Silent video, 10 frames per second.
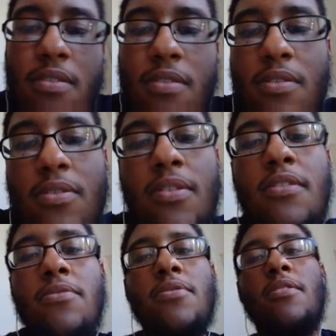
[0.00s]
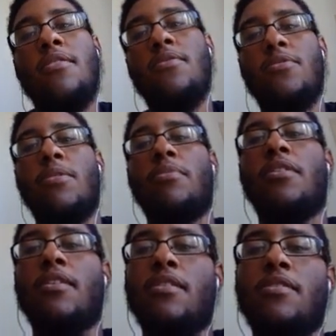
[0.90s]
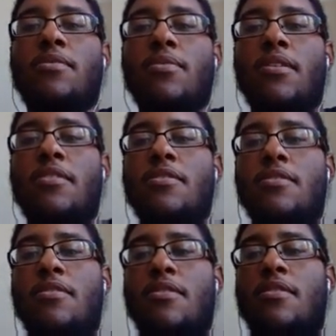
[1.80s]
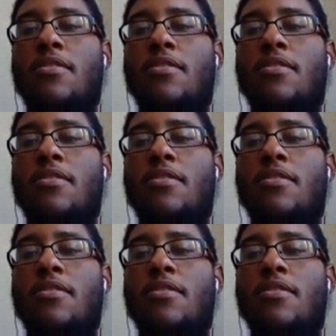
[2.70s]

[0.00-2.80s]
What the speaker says: So I'd usually do something like this where I just